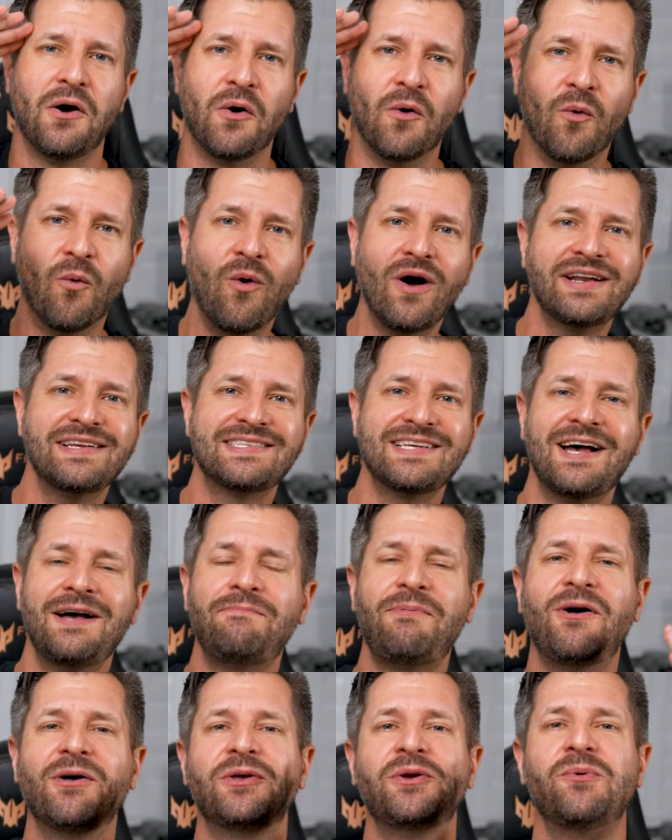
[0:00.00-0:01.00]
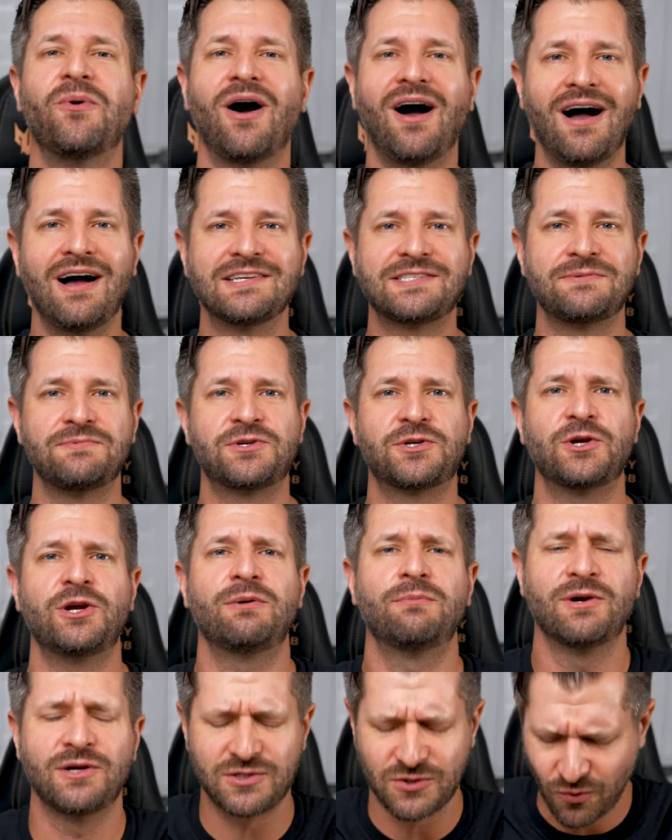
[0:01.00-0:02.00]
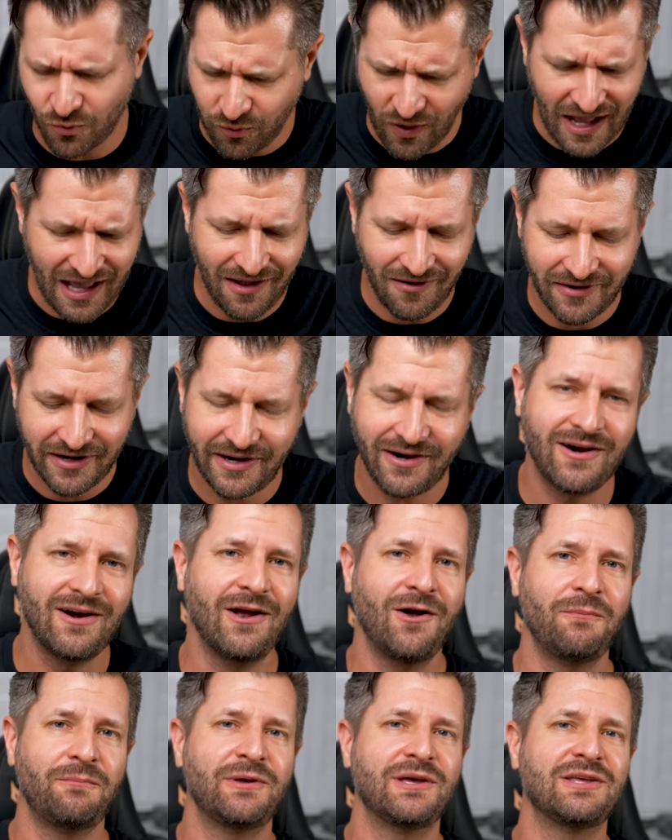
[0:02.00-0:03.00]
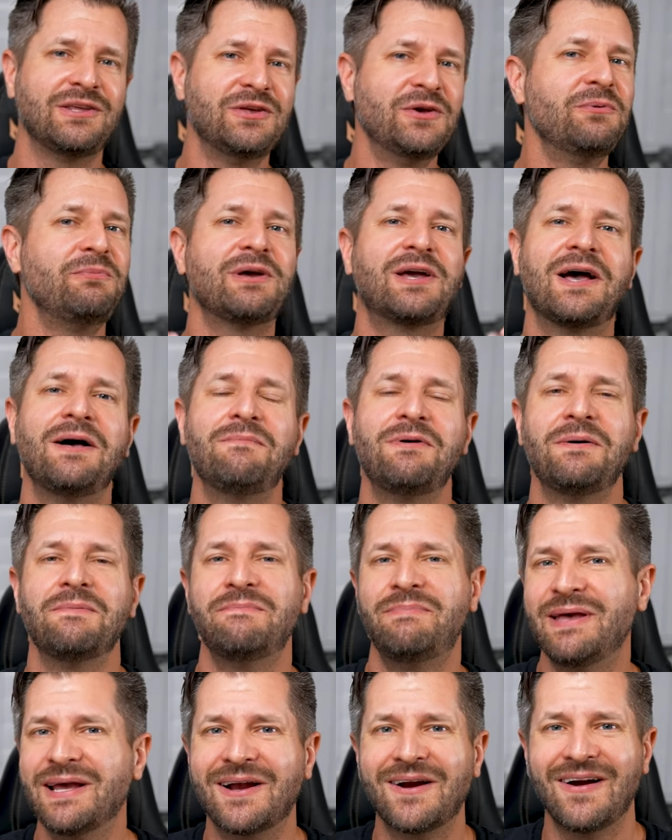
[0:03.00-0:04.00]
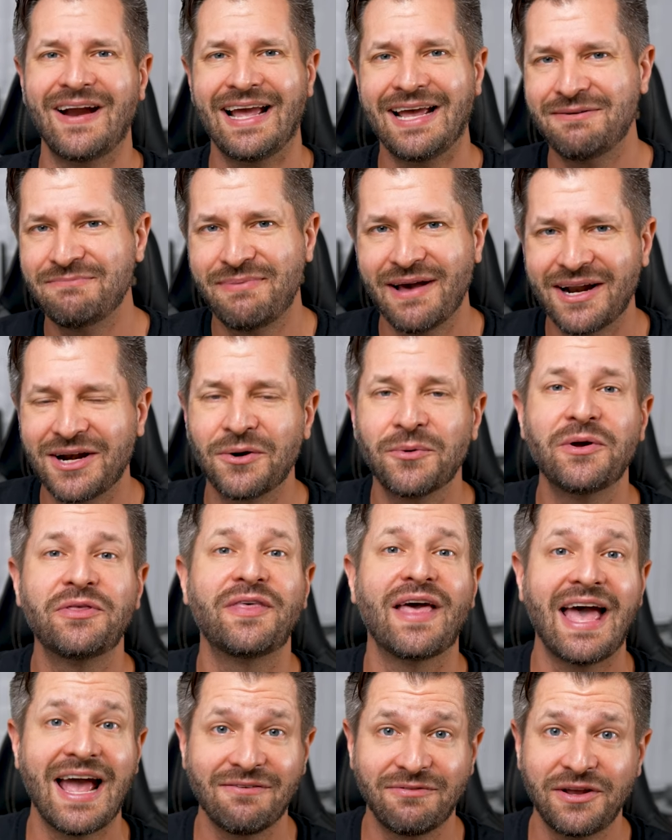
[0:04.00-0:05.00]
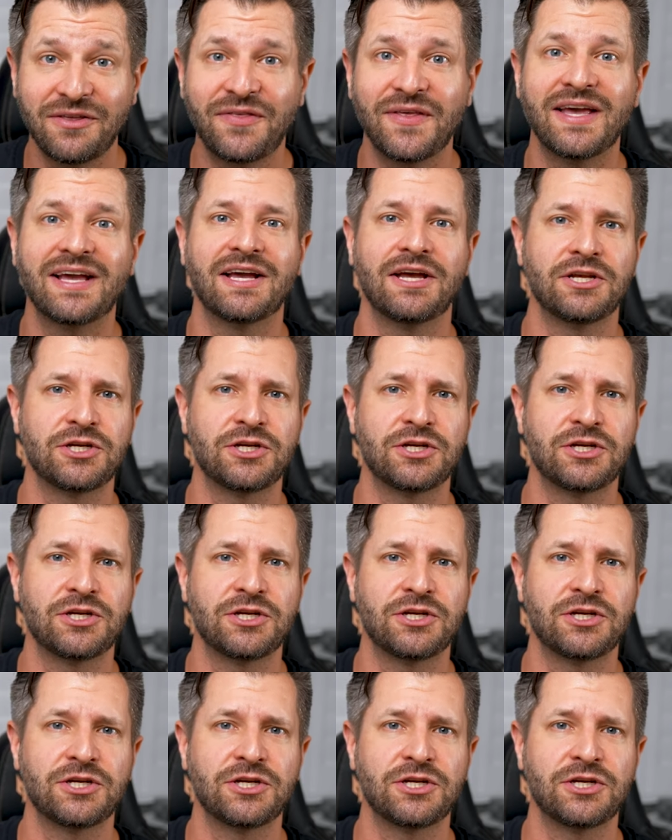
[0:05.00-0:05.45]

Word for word: What is up, all you awesome streamers? Wild here, helping you become bigger and better with everything